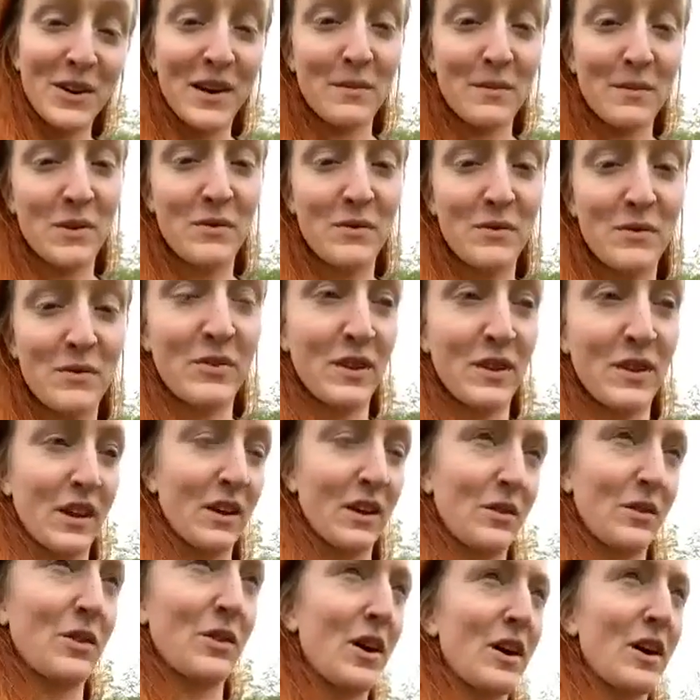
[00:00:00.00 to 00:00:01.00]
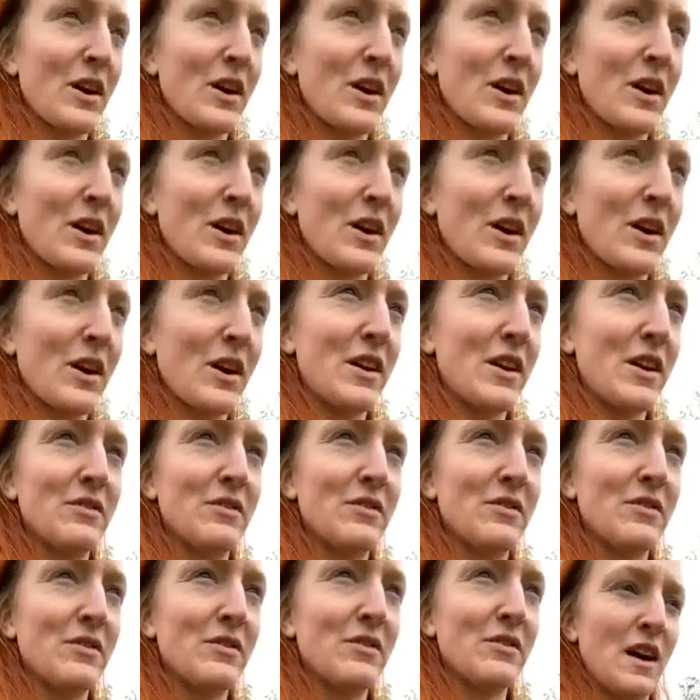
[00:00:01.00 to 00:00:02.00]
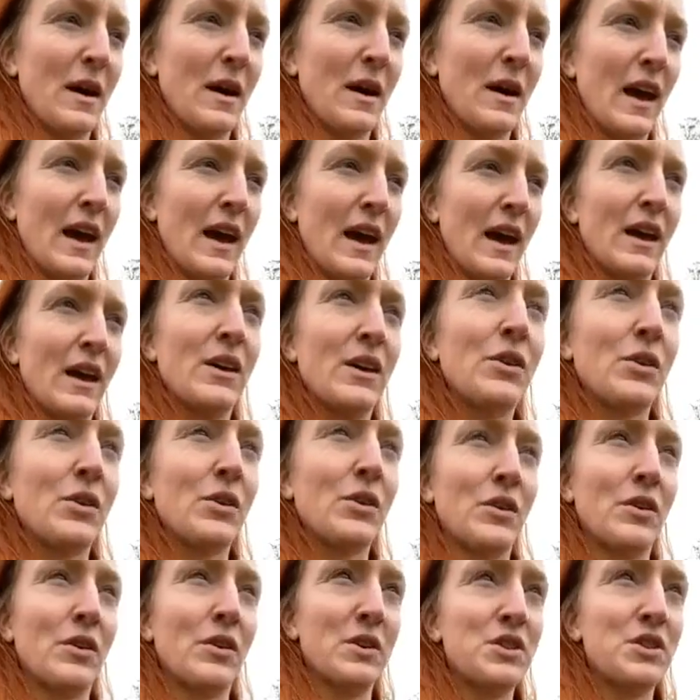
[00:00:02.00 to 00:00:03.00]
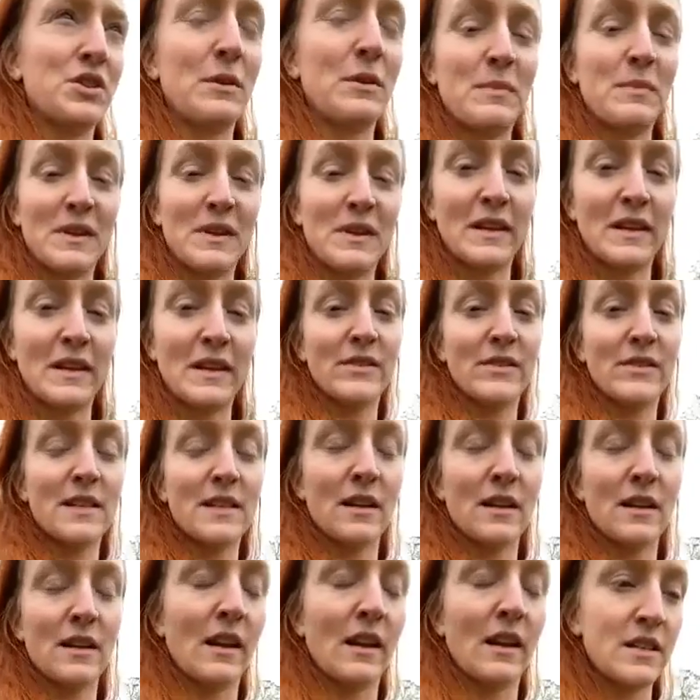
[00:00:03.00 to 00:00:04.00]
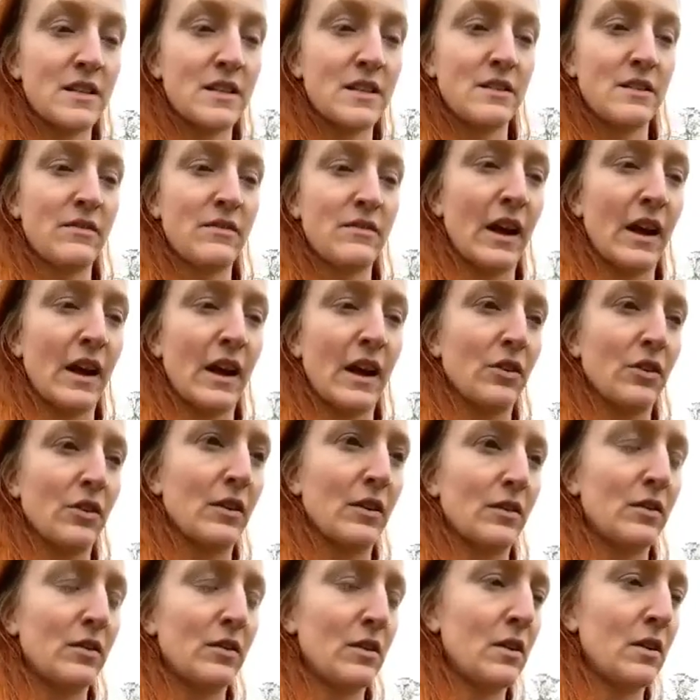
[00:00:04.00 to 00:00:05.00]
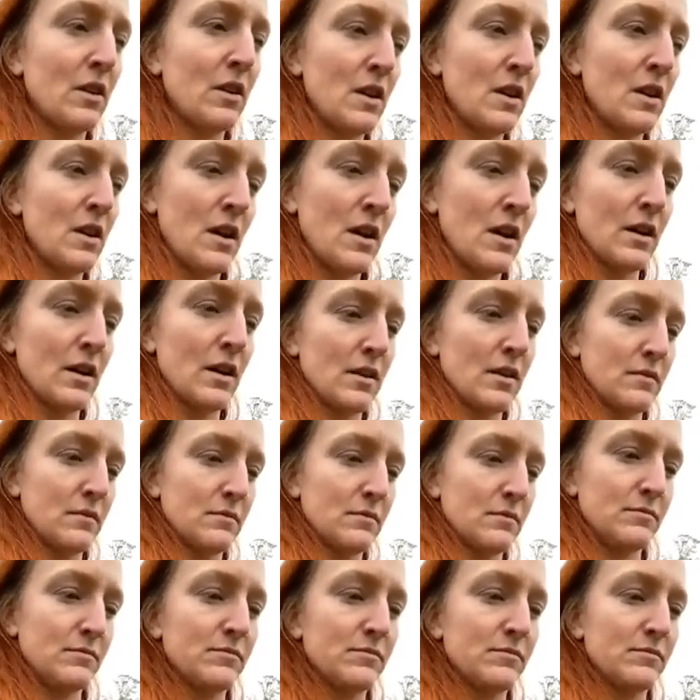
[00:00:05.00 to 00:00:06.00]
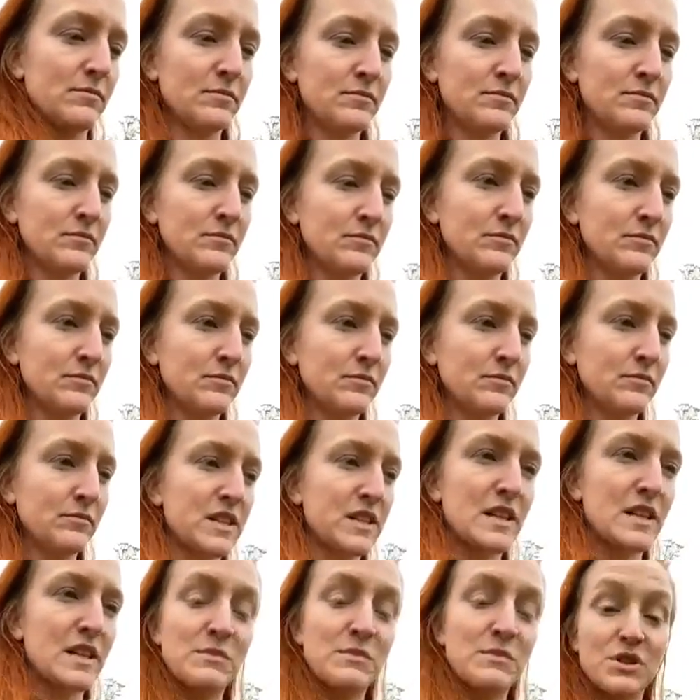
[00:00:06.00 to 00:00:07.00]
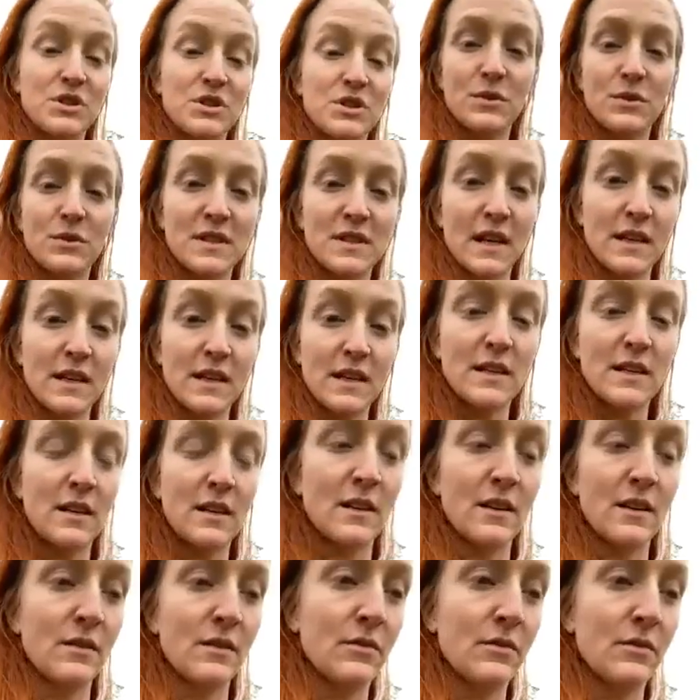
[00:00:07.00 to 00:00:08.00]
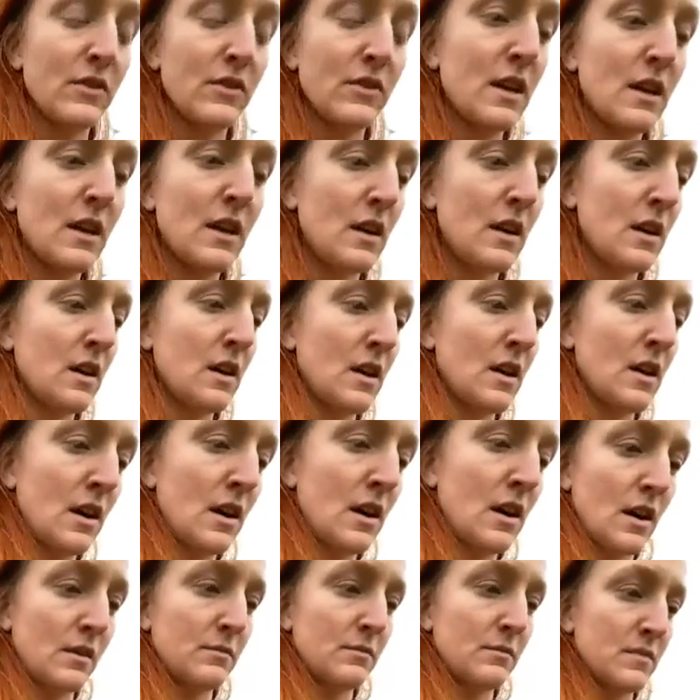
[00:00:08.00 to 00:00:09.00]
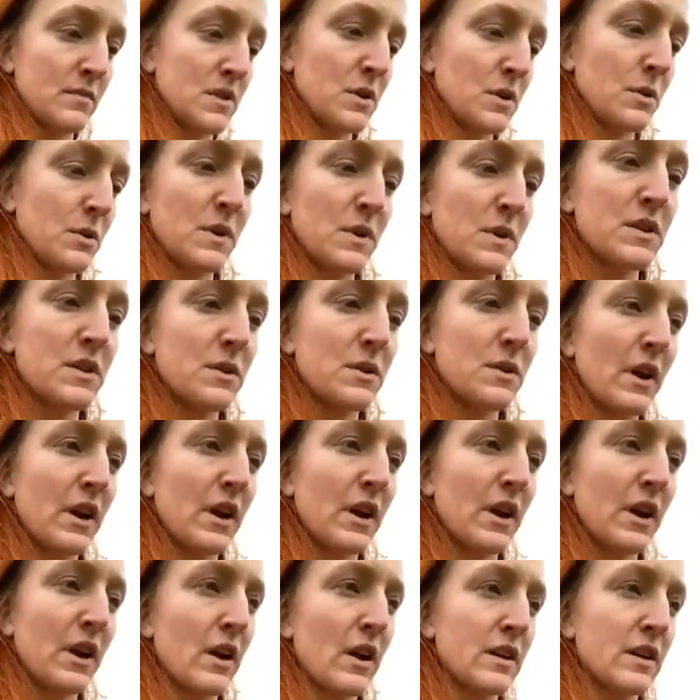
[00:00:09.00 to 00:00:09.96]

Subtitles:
I've been feeling a lot of anger, which I believe is a collective anger, because I'm just so sensitive to what's going on.